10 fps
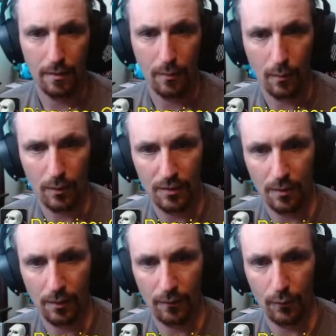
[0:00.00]
1, 2,
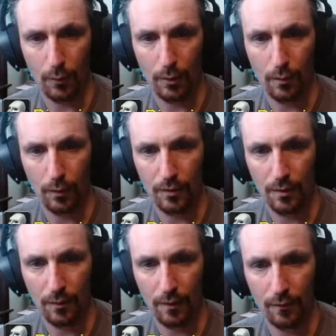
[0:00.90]
3, 4. 1, 2,
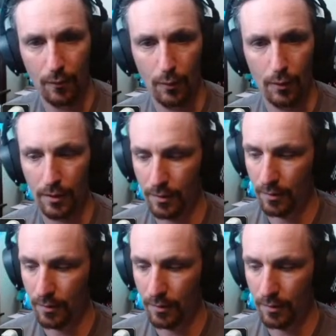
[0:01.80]
3, 4.